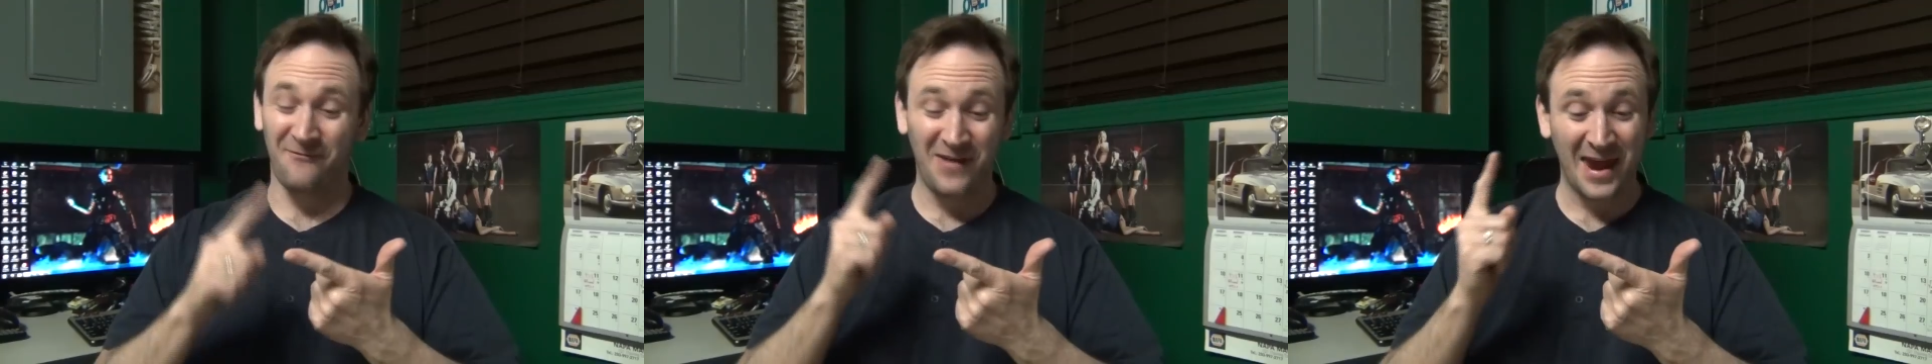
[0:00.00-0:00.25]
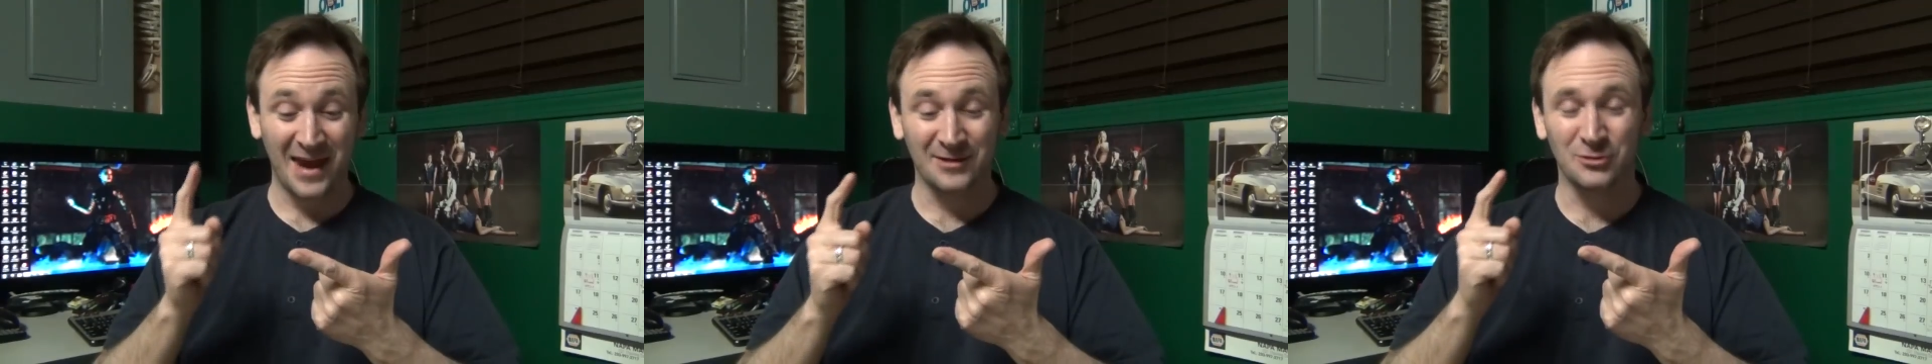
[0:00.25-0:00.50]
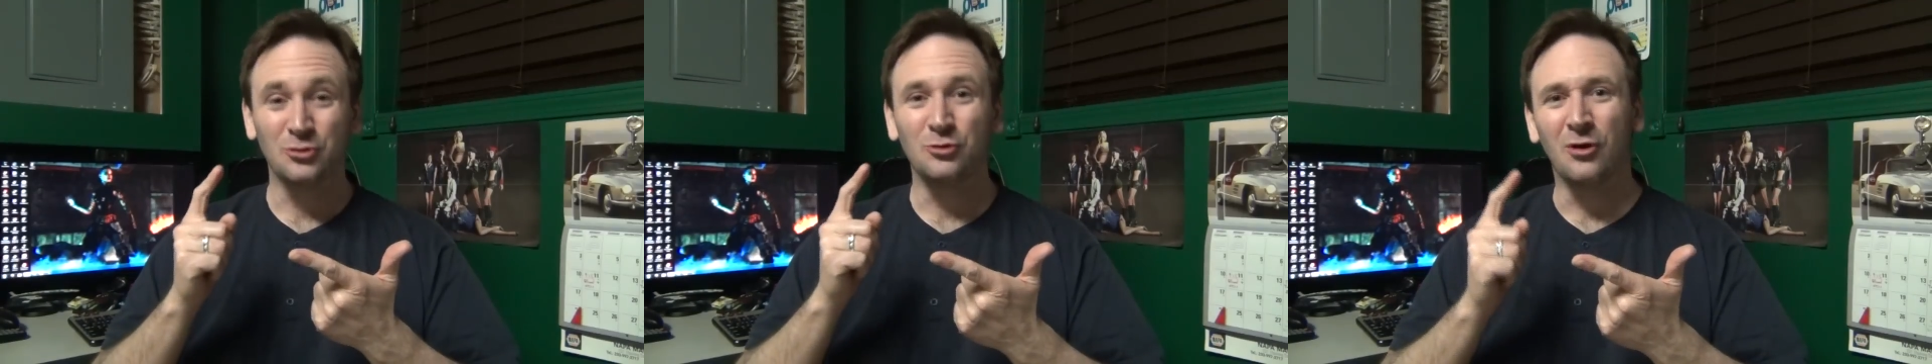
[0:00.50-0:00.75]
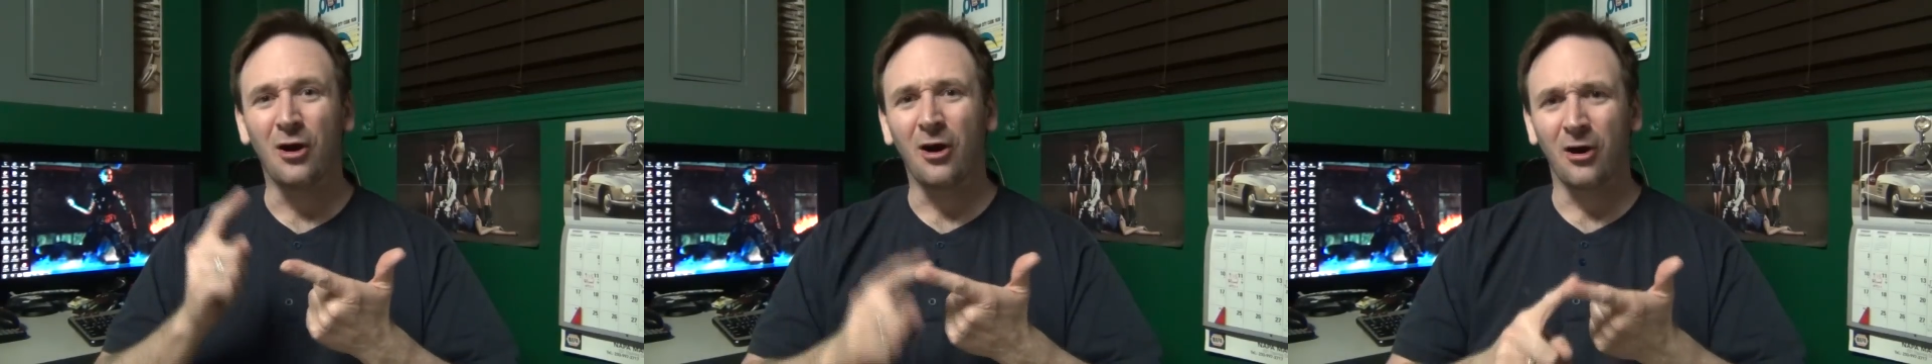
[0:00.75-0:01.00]
fans
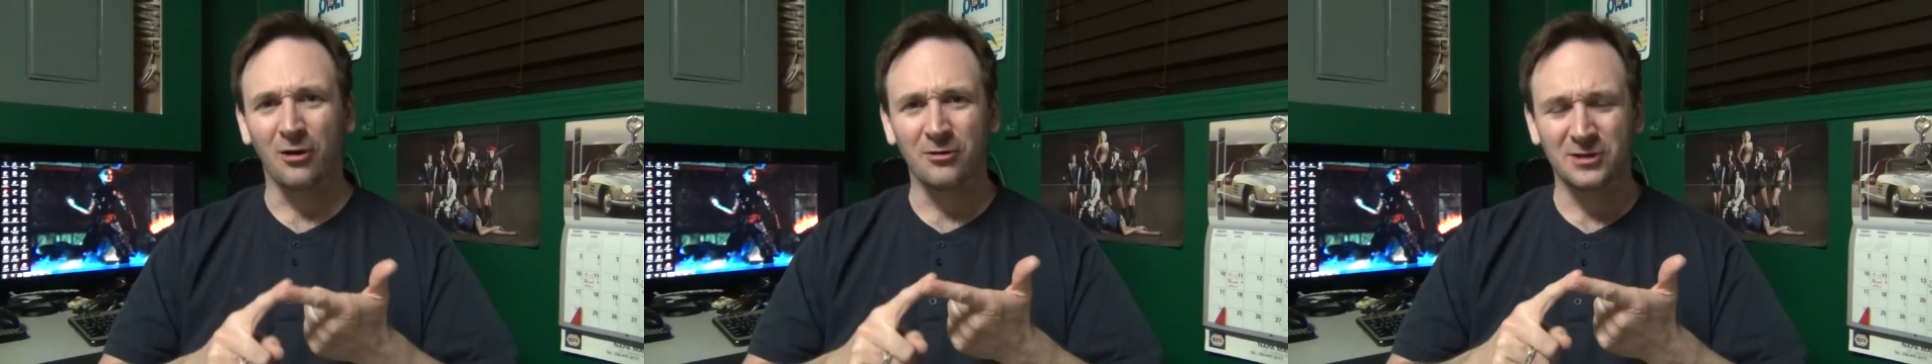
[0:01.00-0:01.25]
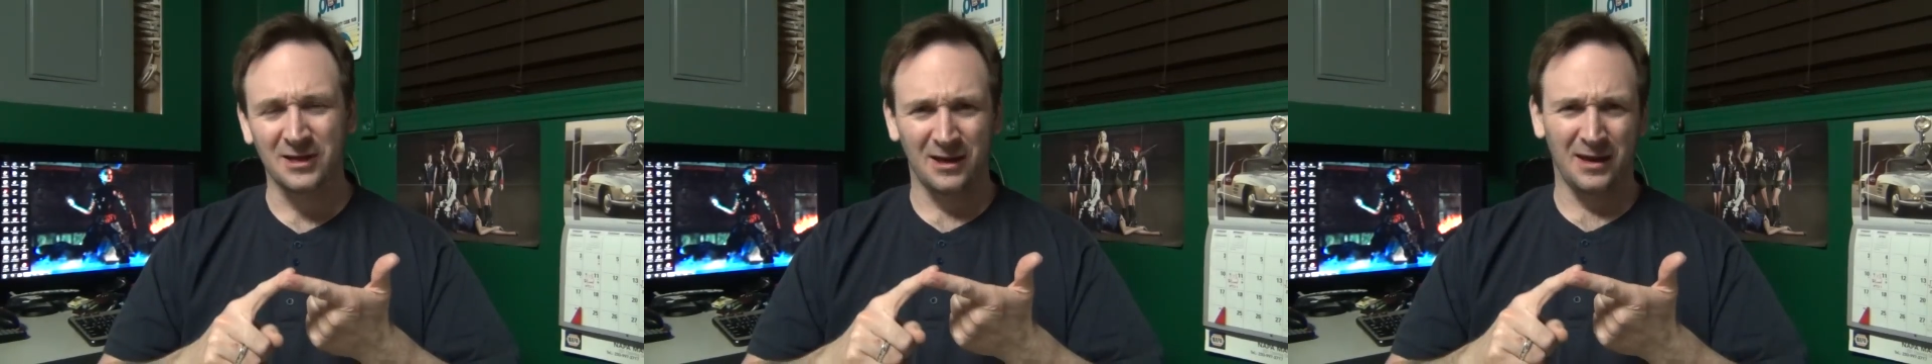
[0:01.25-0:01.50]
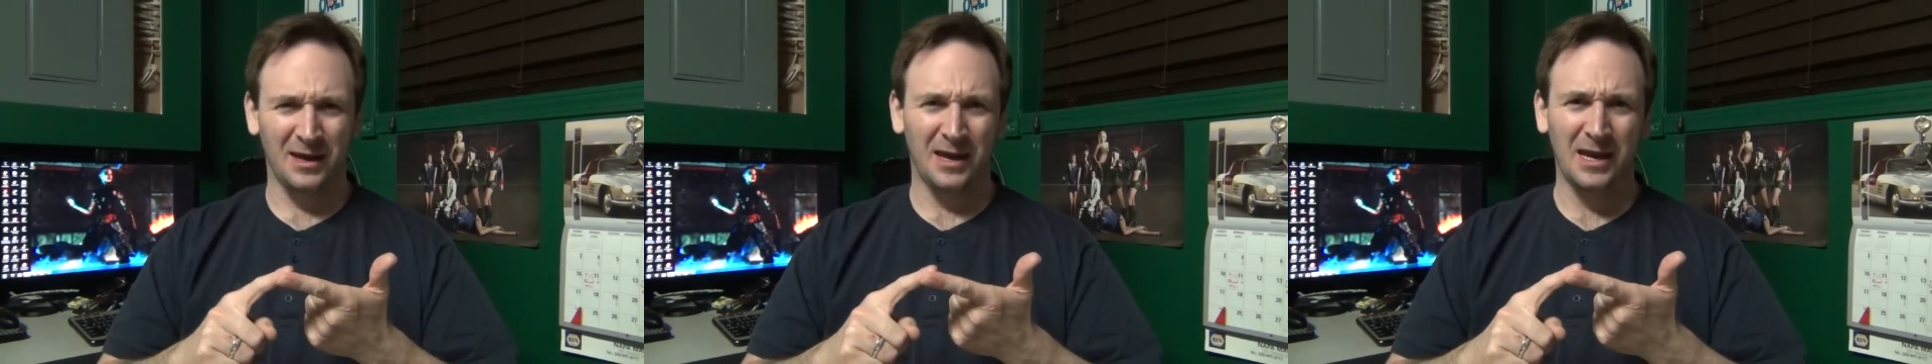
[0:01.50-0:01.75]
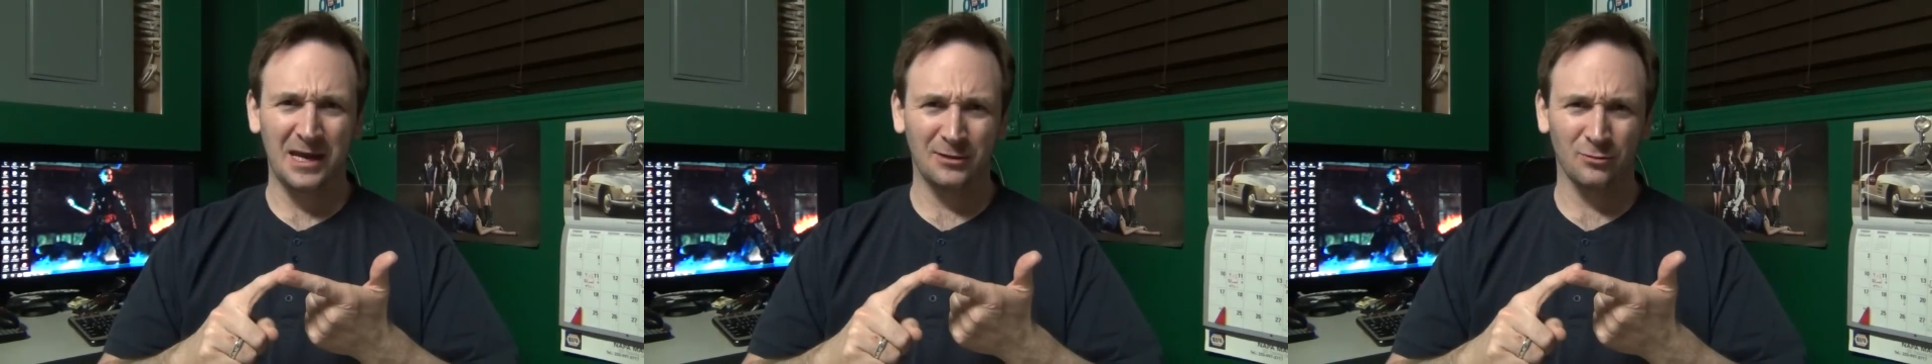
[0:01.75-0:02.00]
who aren't
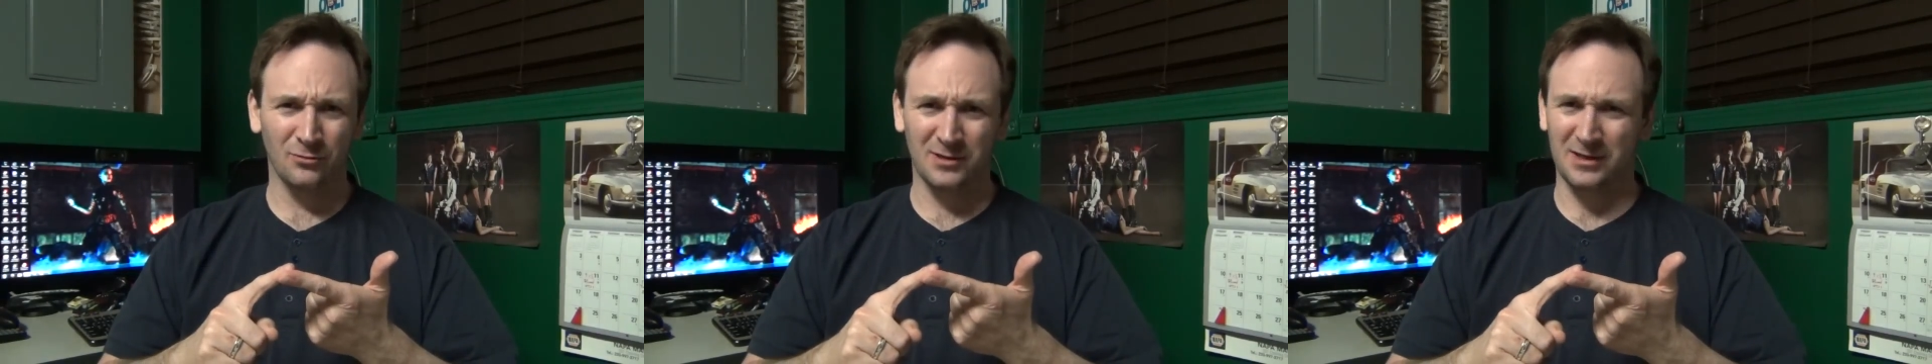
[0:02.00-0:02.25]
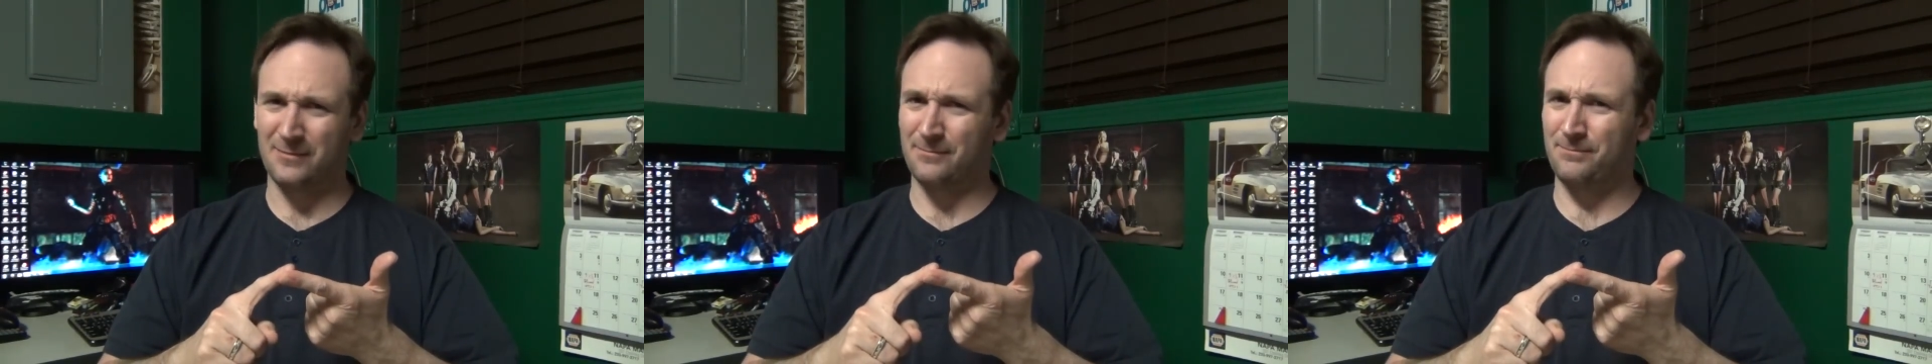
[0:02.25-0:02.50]
ignorant